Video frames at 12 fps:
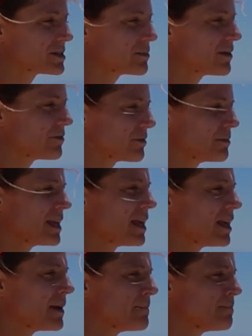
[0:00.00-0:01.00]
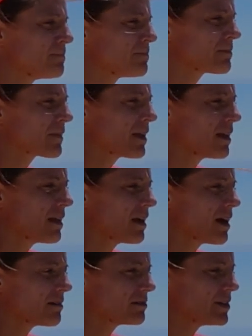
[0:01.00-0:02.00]
But for me,
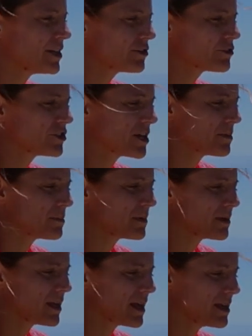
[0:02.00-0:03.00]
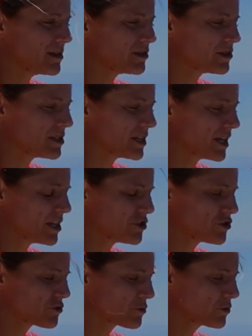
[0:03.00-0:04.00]
leadership is is
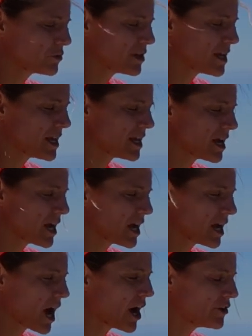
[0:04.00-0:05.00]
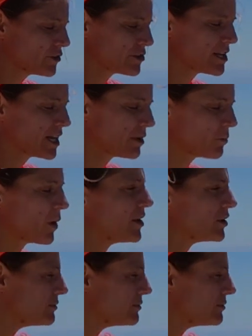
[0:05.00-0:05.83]
truly understanding what